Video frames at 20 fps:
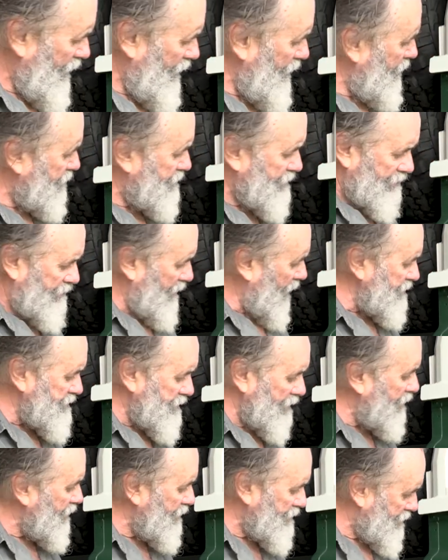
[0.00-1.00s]
it's as
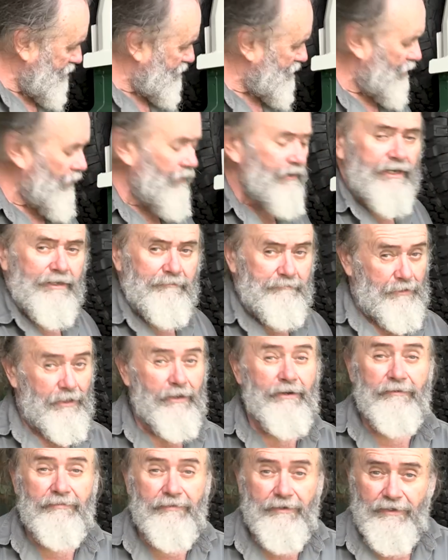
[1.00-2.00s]
it is, it's gone in
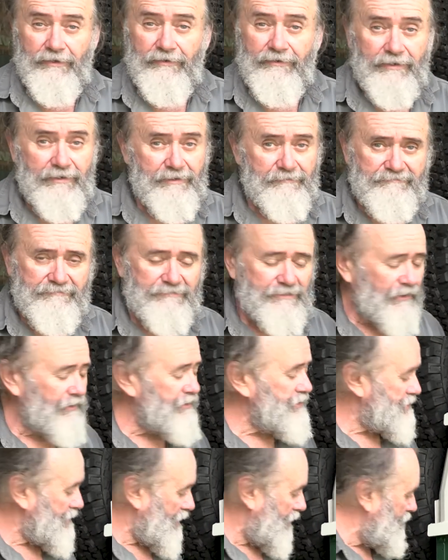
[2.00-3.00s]
beautifully. I've got to, got
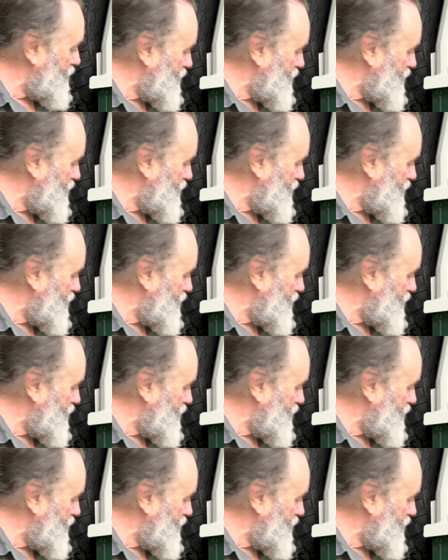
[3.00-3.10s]
to say,